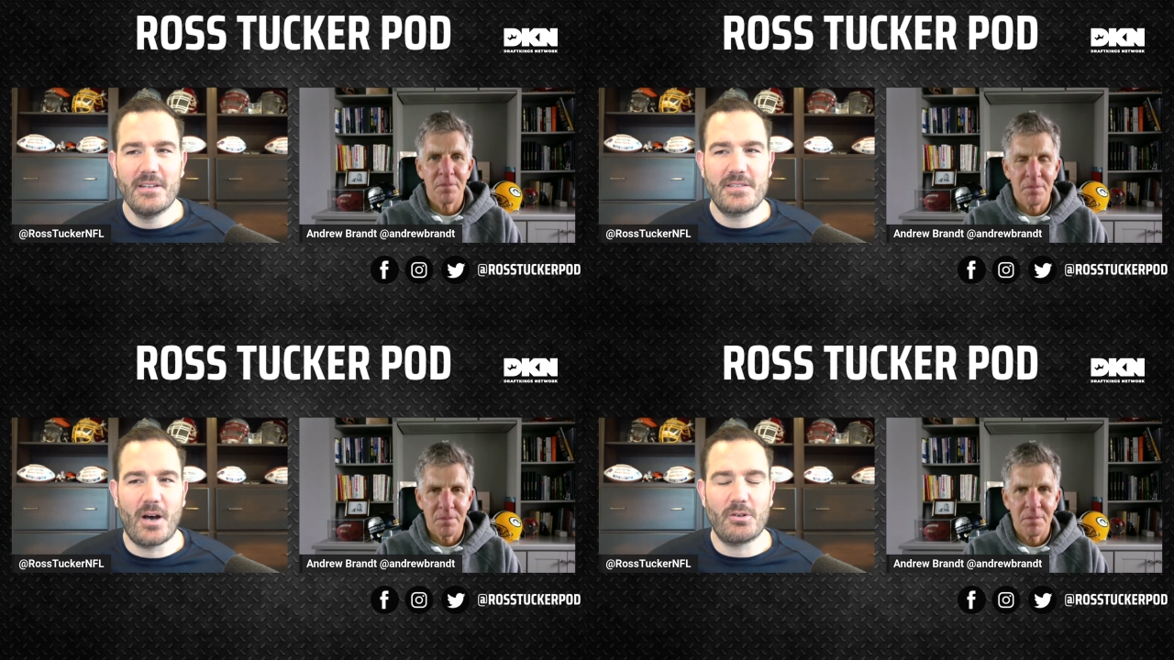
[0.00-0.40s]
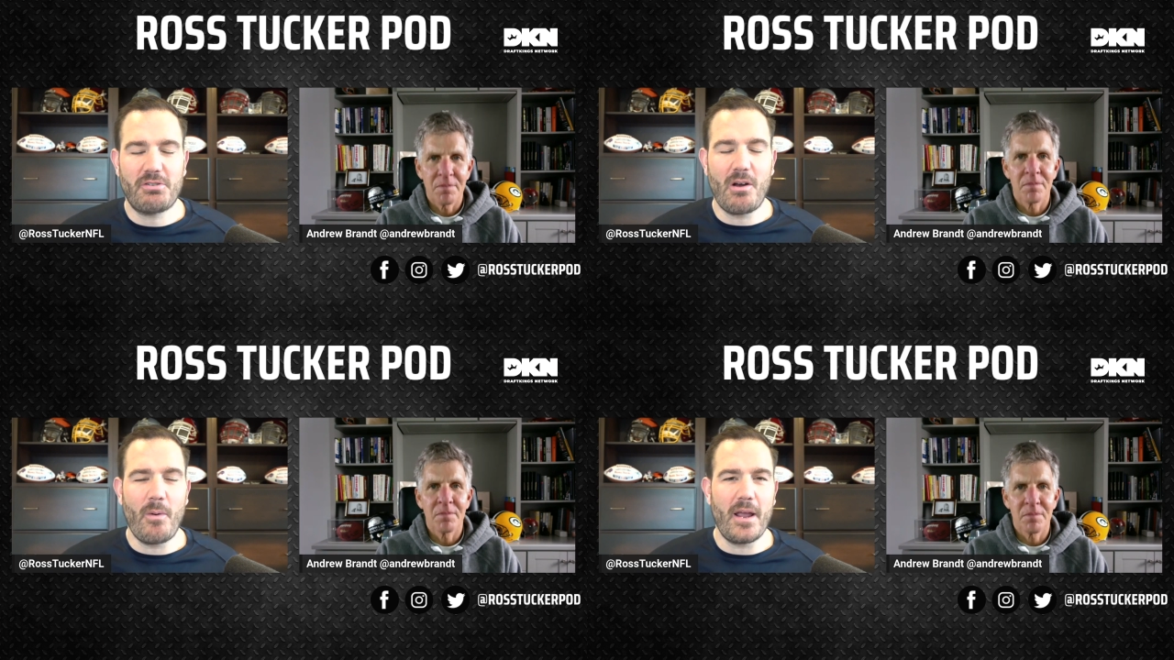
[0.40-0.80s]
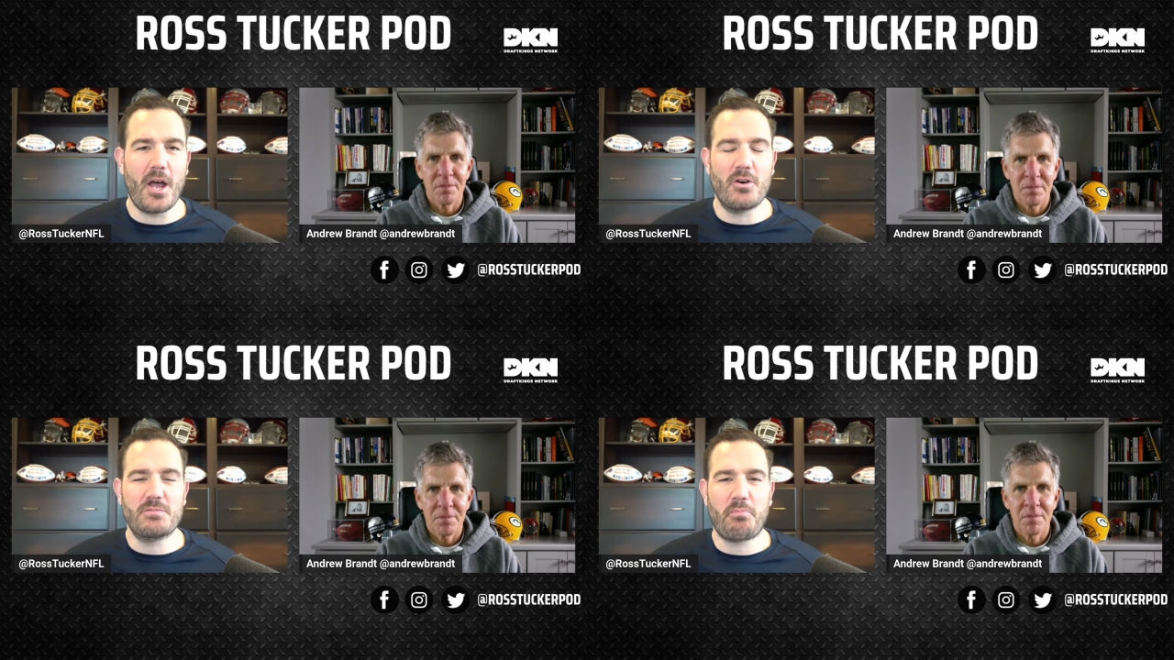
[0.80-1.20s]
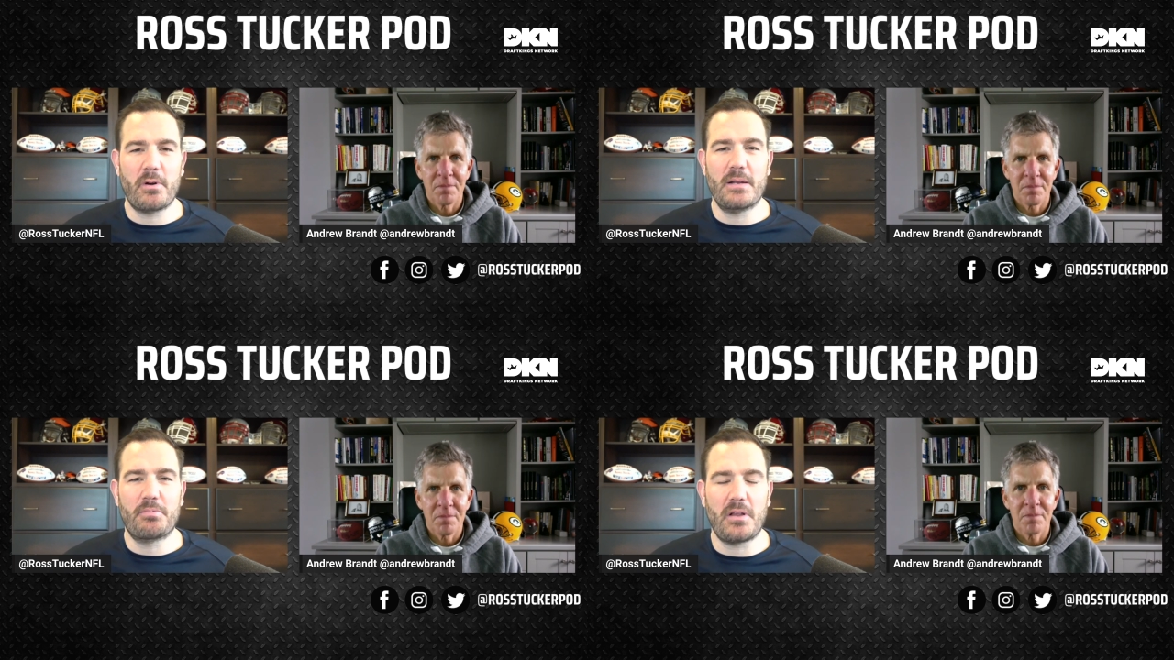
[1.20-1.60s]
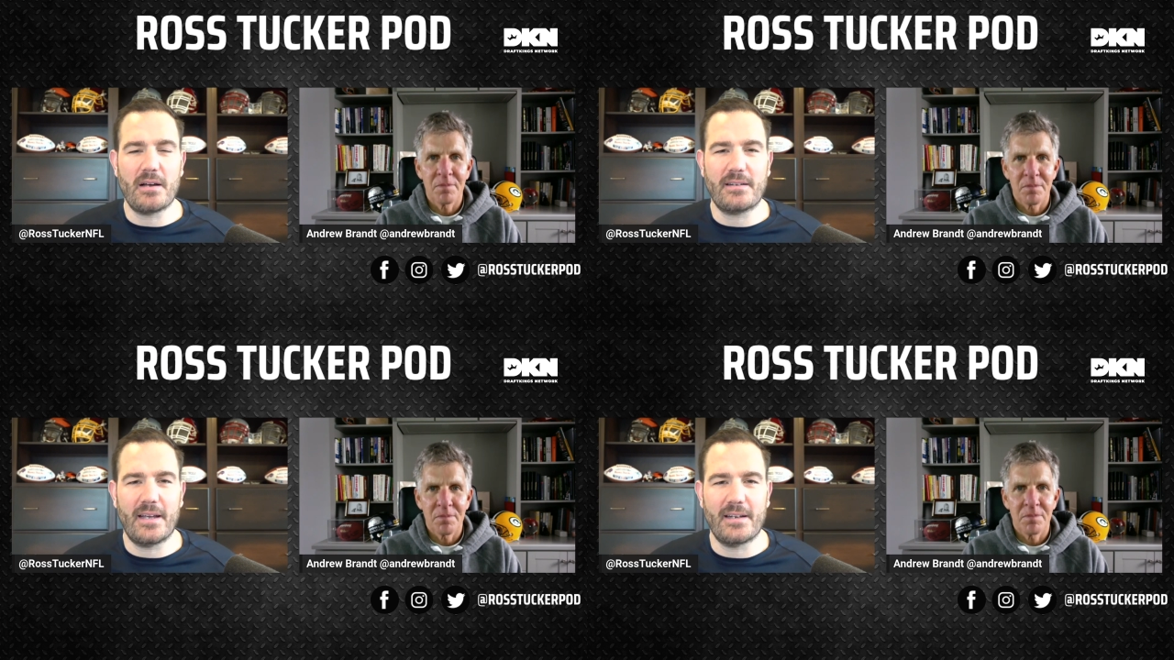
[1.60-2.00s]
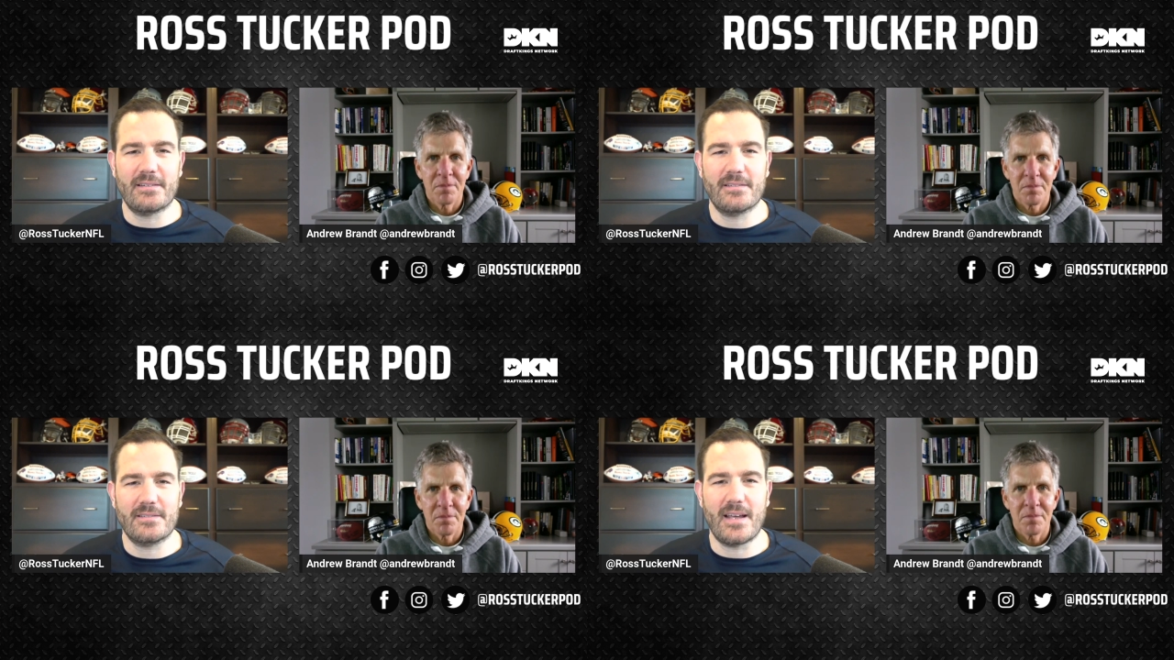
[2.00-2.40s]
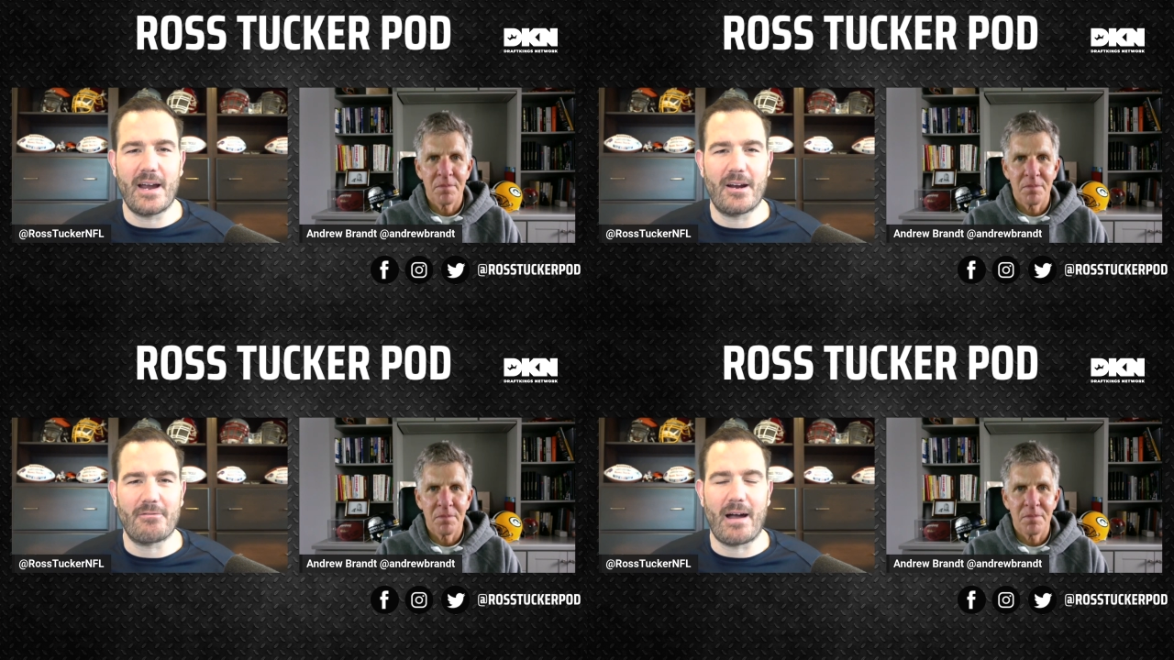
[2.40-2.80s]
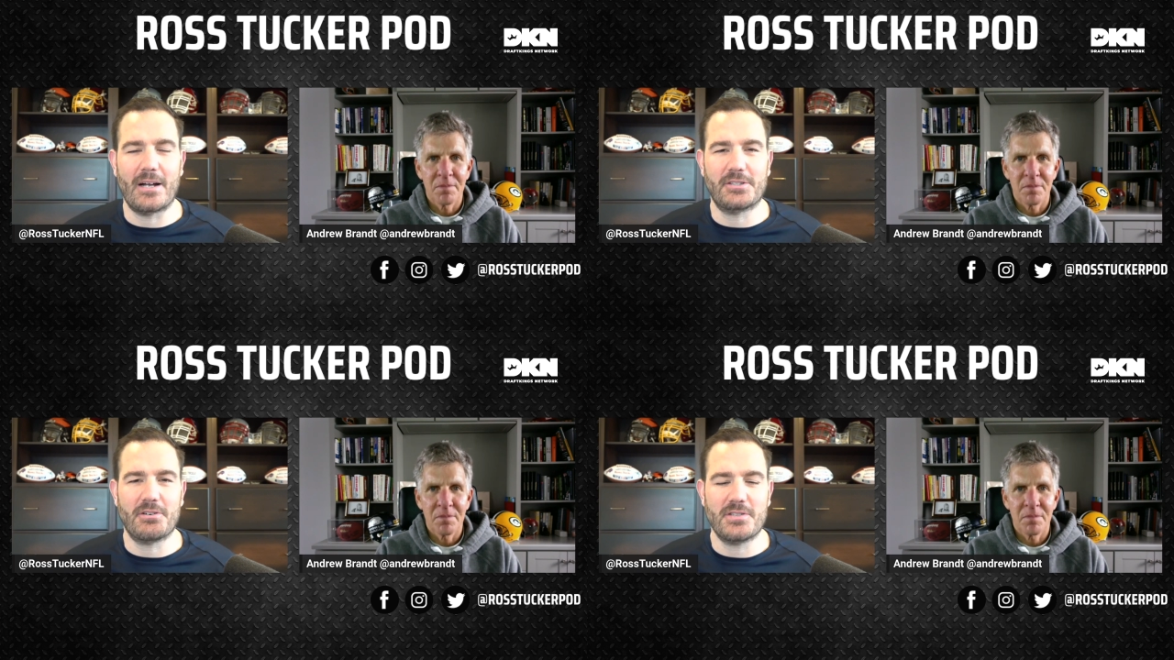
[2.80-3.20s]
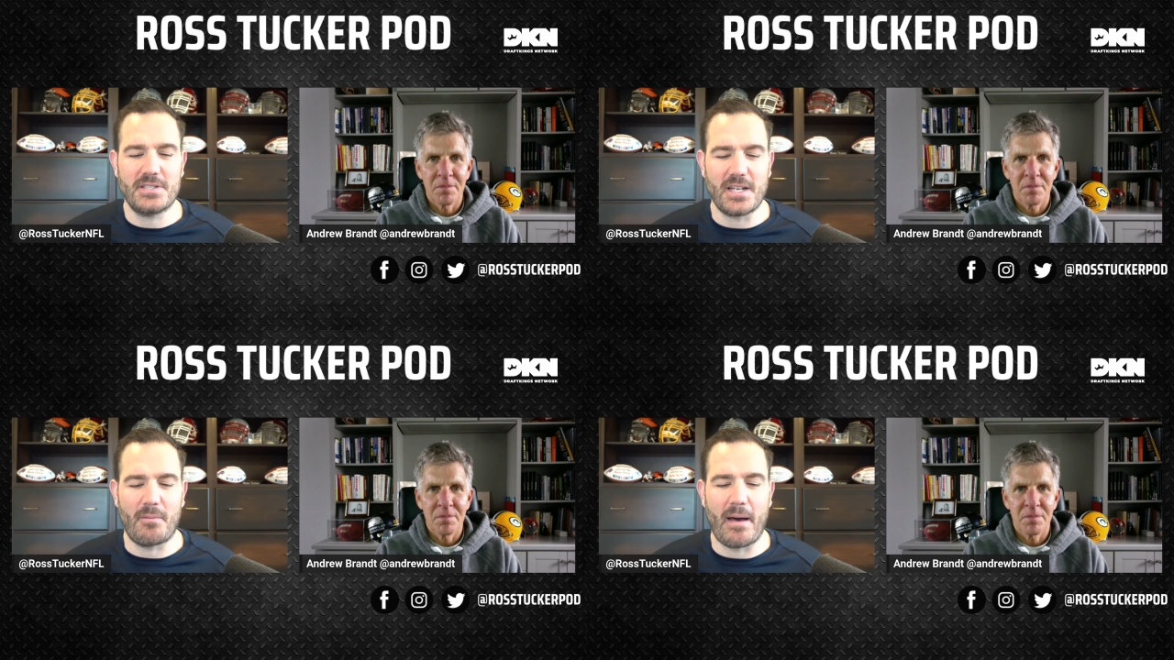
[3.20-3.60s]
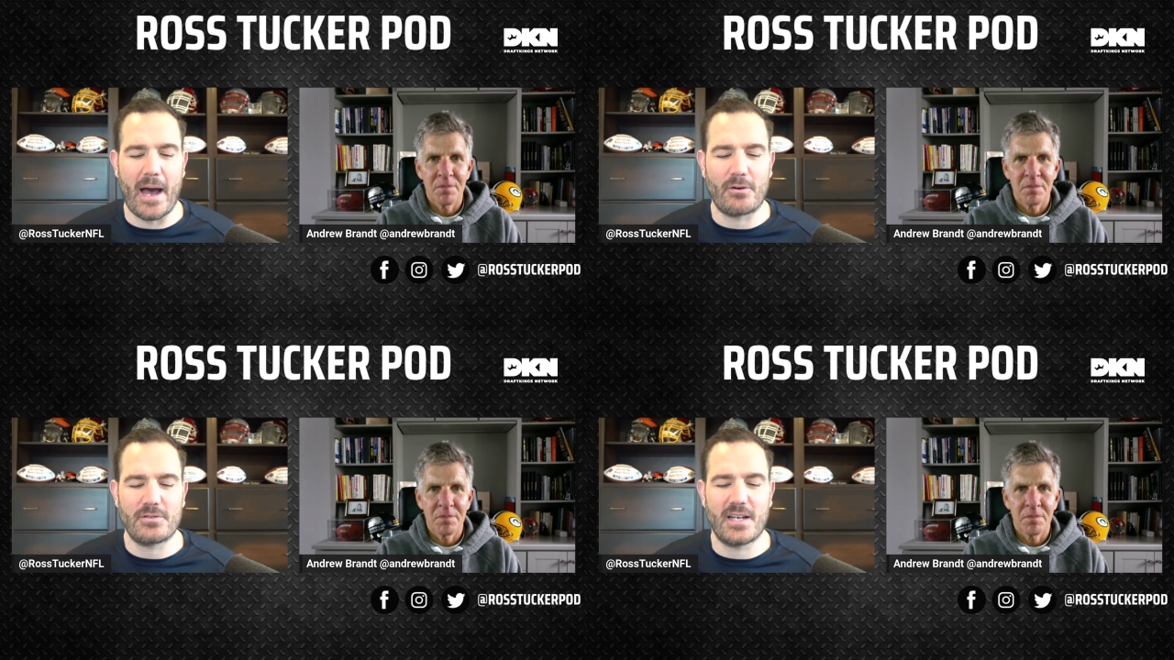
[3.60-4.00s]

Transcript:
Speaker 1: So Trey Wingo is pretty plugged in to Aaron Rodgers somehow,